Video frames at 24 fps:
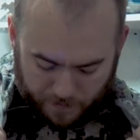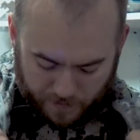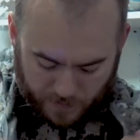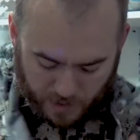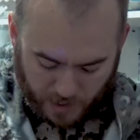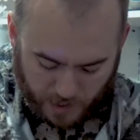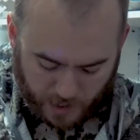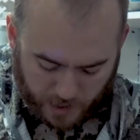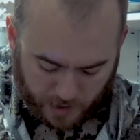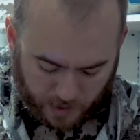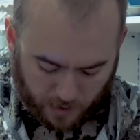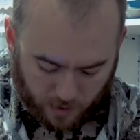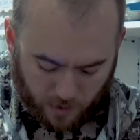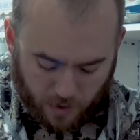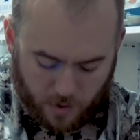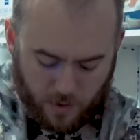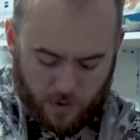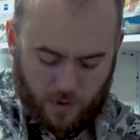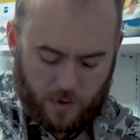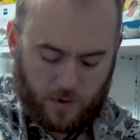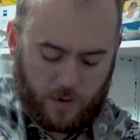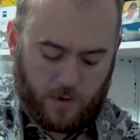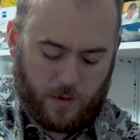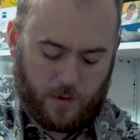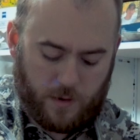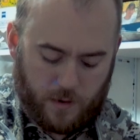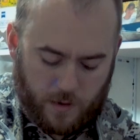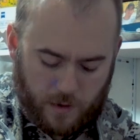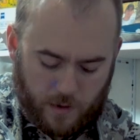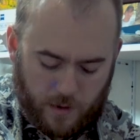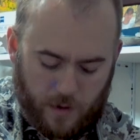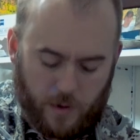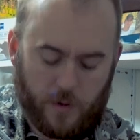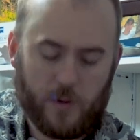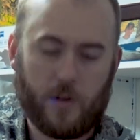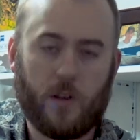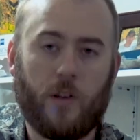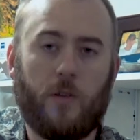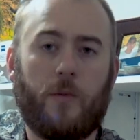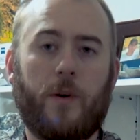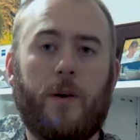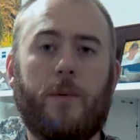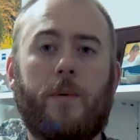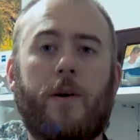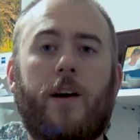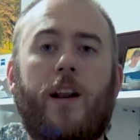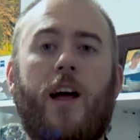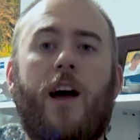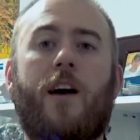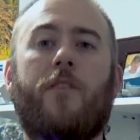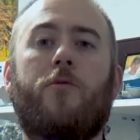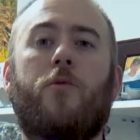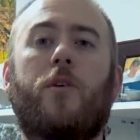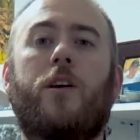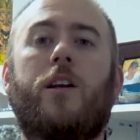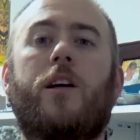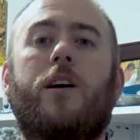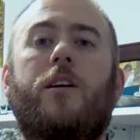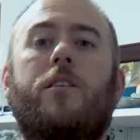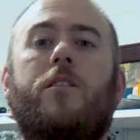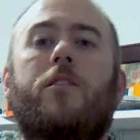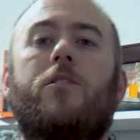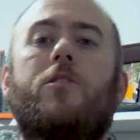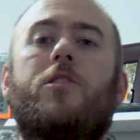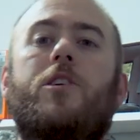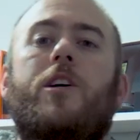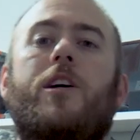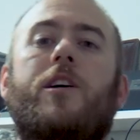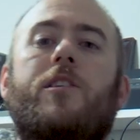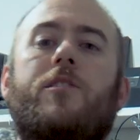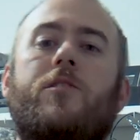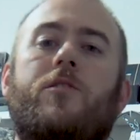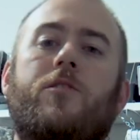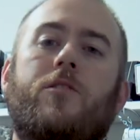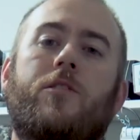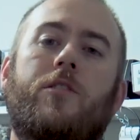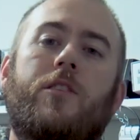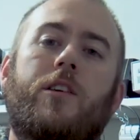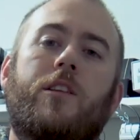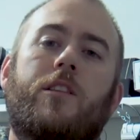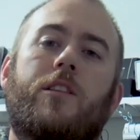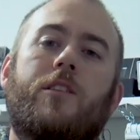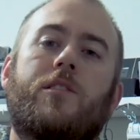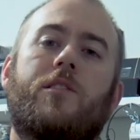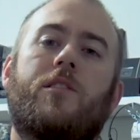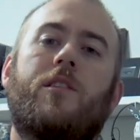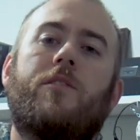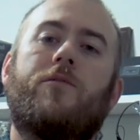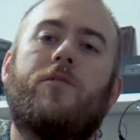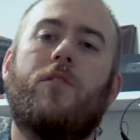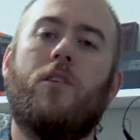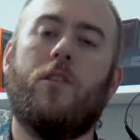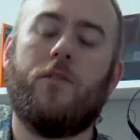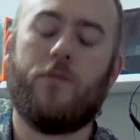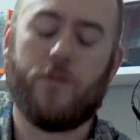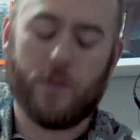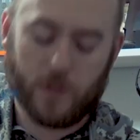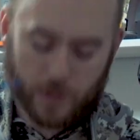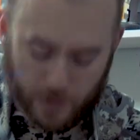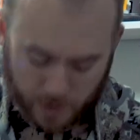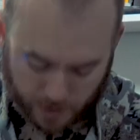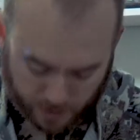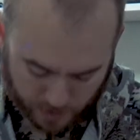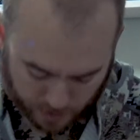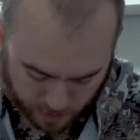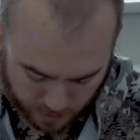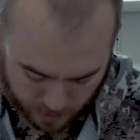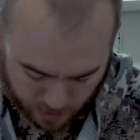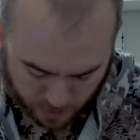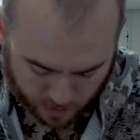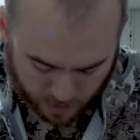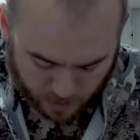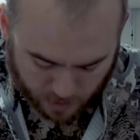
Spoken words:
They got the long, goes all the way about halfway down your chest, so you can get this stuff off real easy.